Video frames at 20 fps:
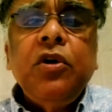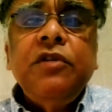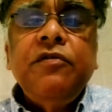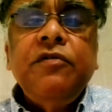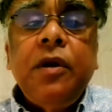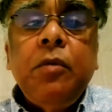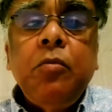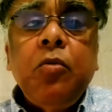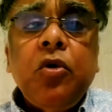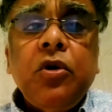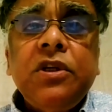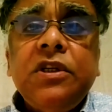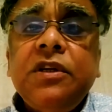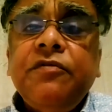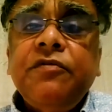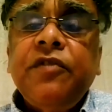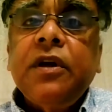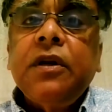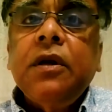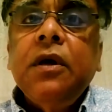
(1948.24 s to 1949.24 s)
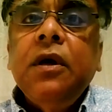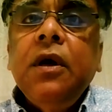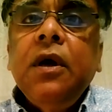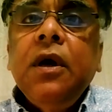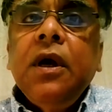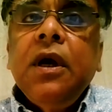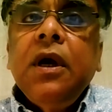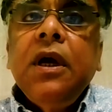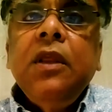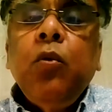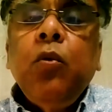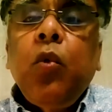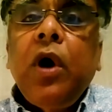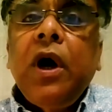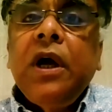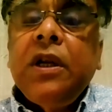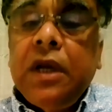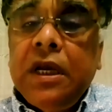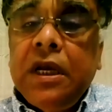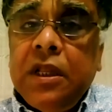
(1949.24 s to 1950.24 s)
very modest effect. In
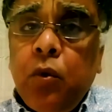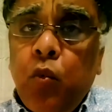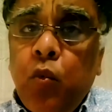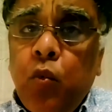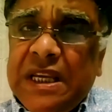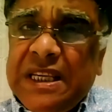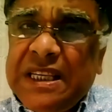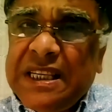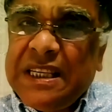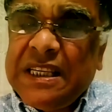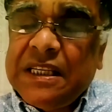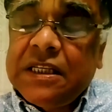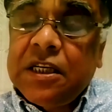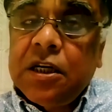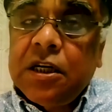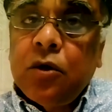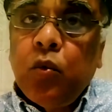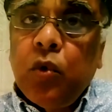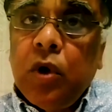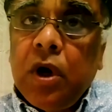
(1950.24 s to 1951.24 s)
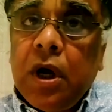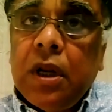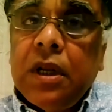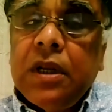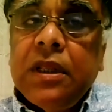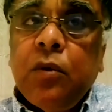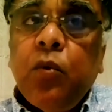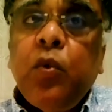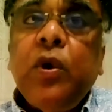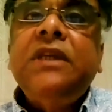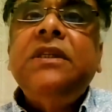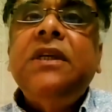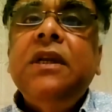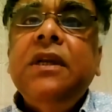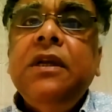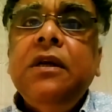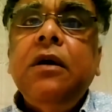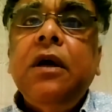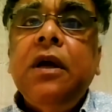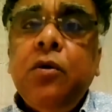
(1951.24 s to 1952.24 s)
Western
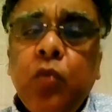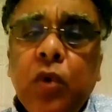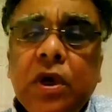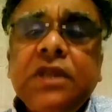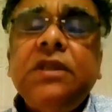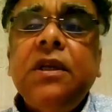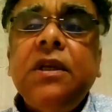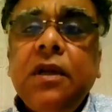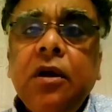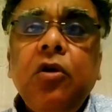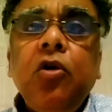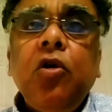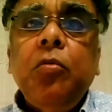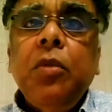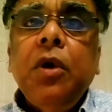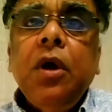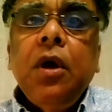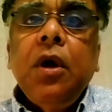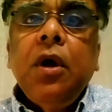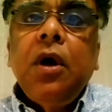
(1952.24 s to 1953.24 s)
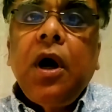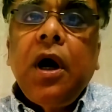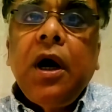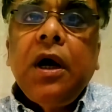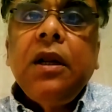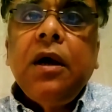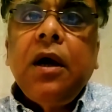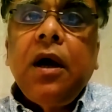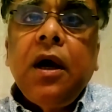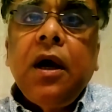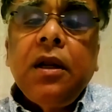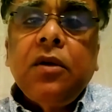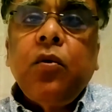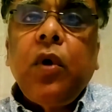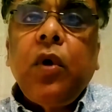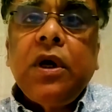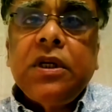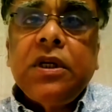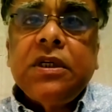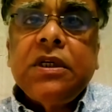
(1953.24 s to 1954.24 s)
Europe, I had
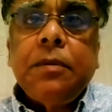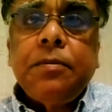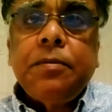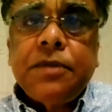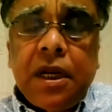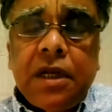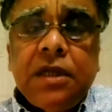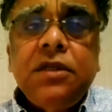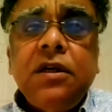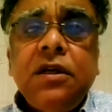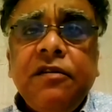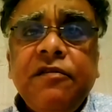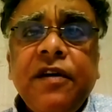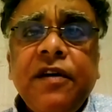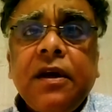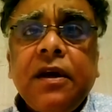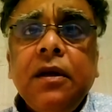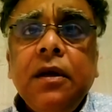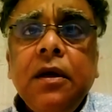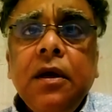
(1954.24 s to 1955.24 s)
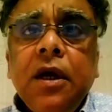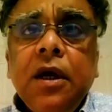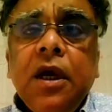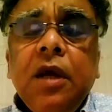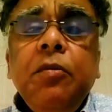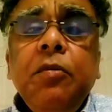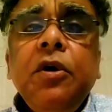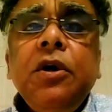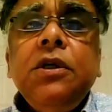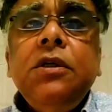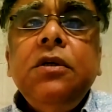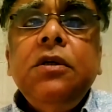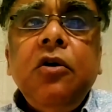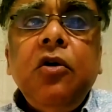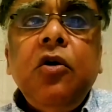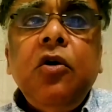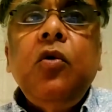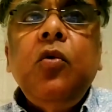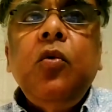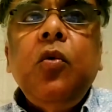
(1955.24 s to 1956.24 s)
quite a substantial effect, because right.
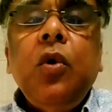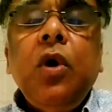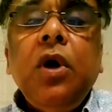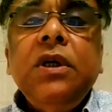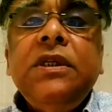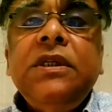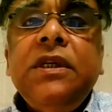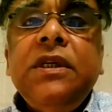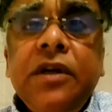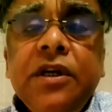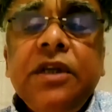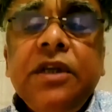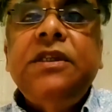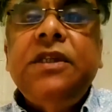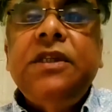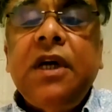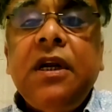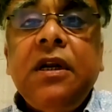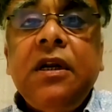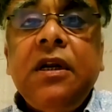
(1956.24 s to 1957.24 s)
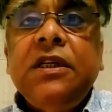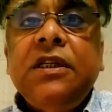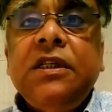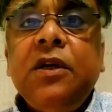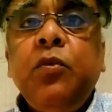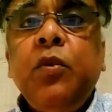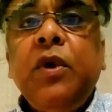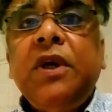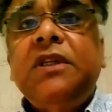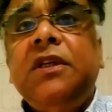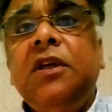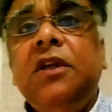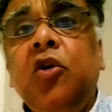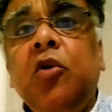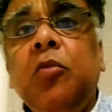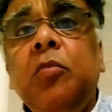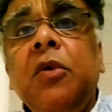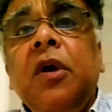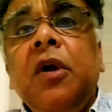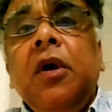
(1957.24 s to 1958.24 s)
No serious journalist in Western
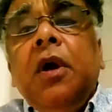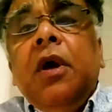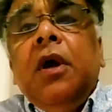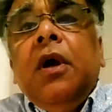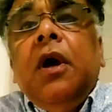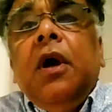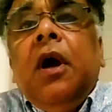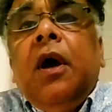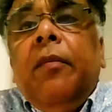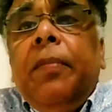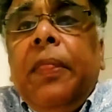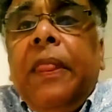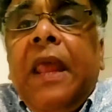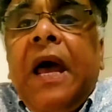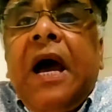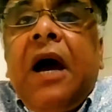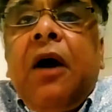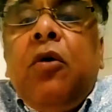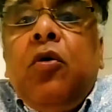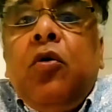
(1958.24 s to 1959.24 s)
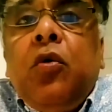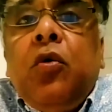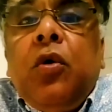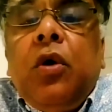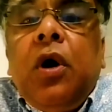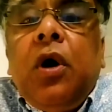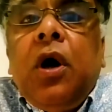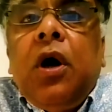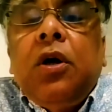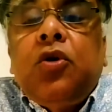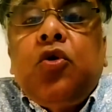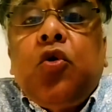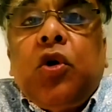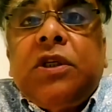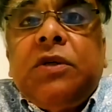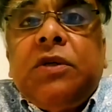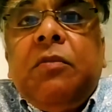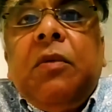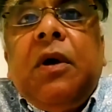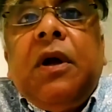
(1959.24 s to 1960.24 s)
Europe now
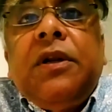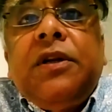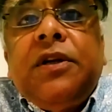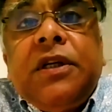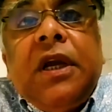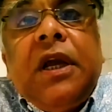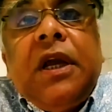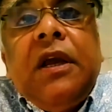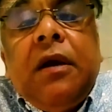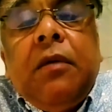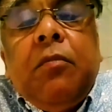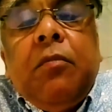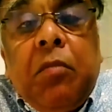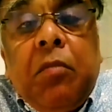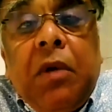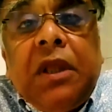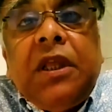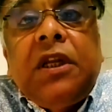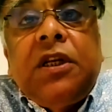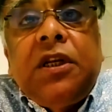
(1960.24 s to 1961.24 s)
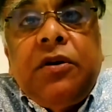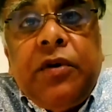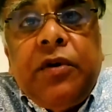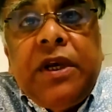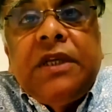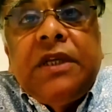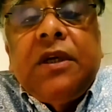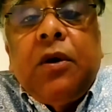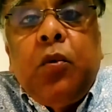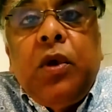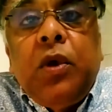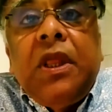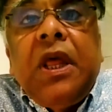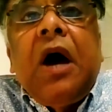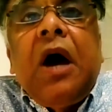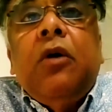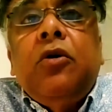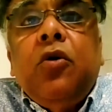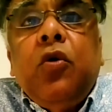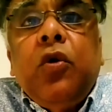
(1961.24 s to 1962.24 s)
talks about Mother Teresa
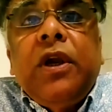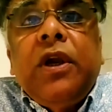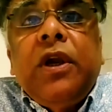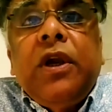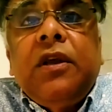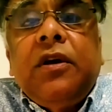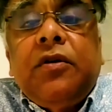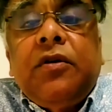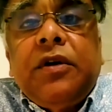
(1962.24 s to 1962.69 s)
without looking at the